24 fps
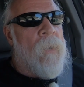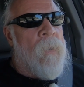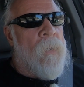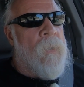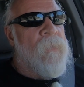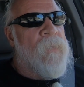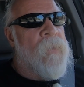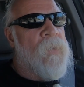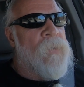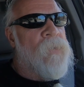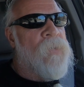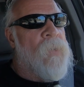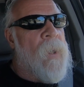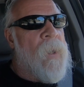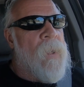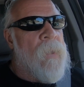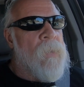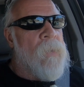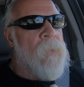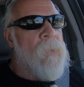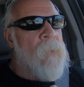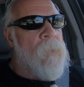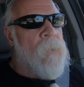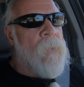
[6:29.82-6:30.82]
of the
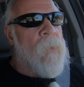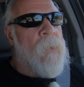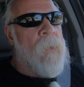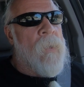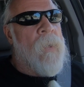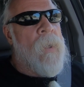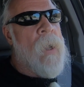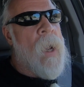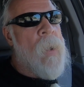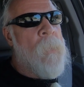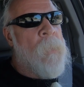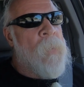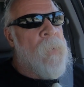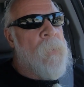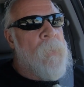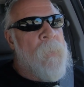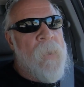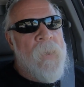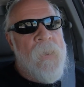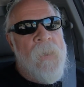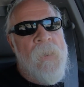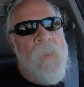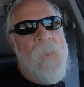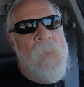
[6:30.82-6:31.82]
trailer,
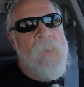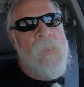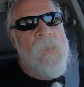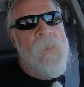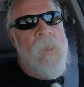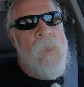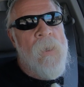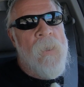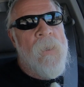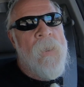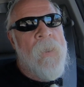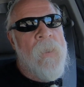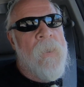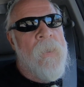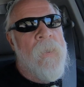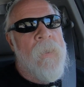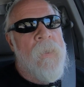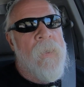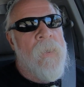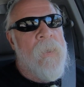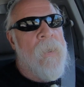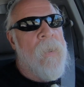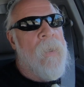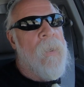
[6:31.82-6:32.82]
complimented us on it,
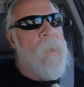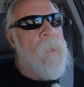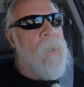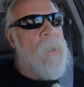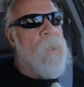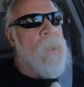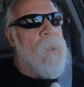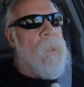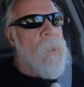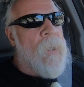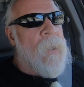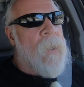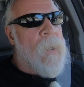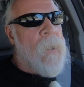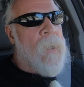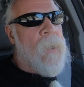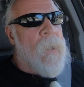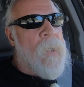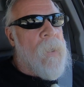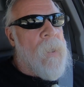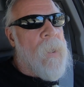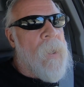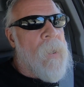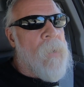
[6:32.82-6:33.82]

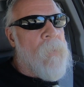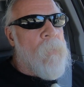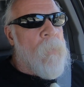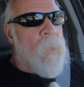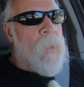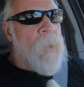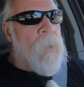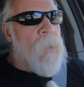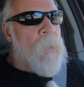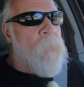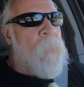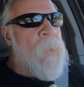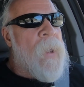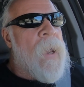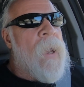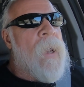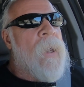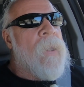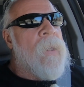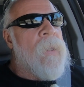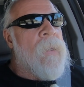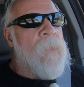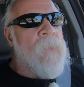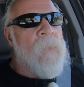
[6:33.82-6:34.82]
and we are
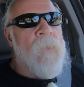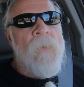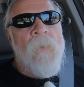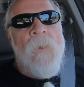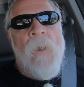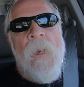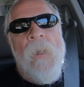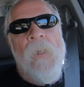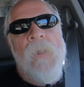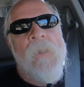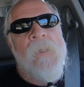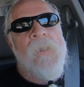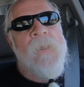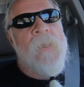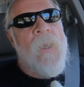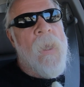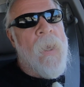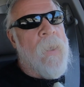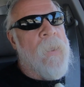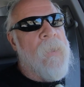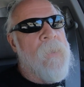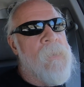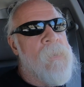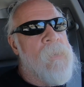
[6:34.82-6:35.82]
back in the United
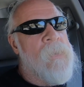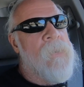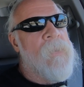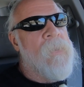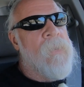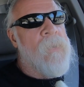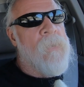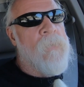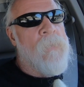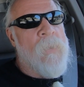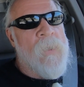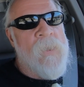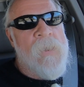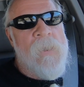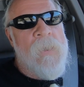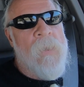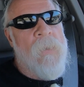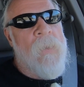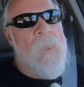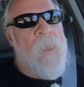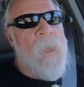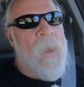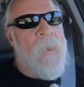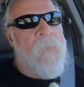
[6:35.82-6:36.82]
States. We
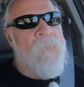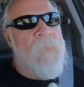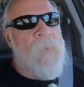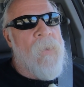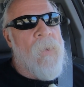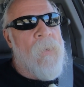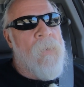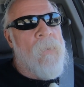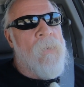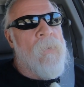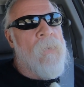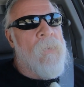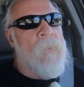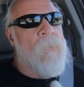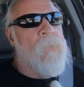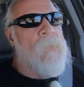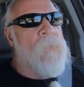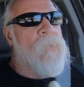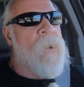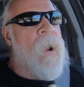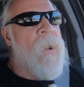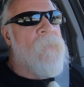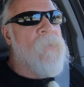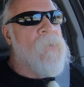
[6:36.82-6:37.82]
still have no
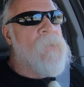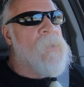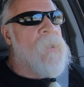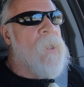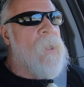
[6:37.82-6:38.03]
driver's